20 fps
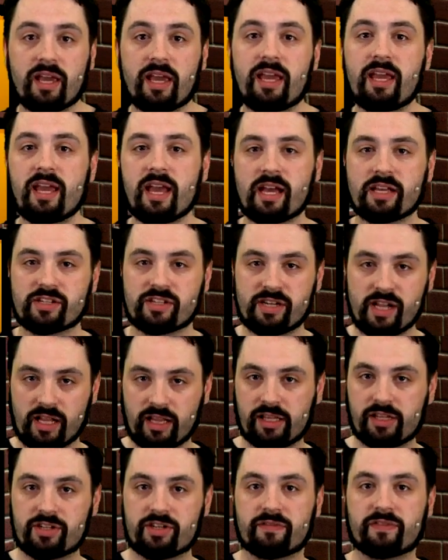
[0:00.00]
He has
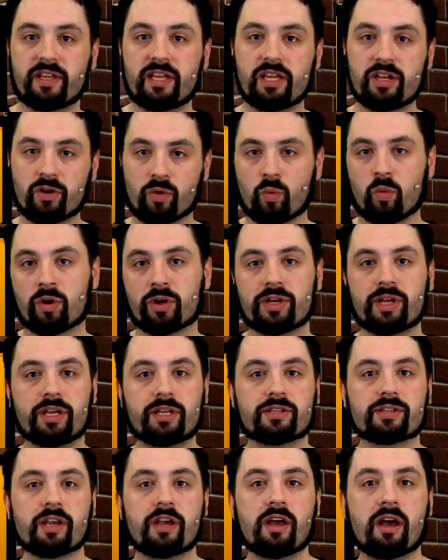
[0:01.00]
knowledge of the inner
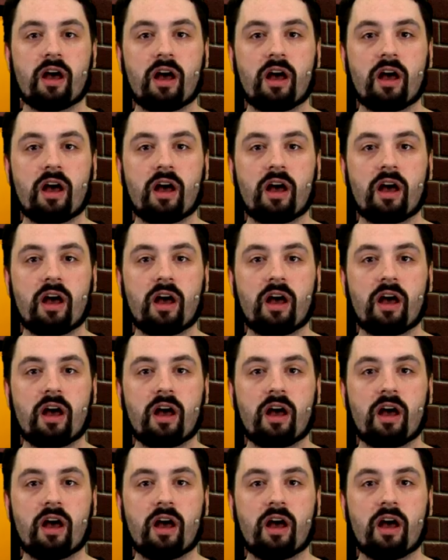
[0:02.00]
workings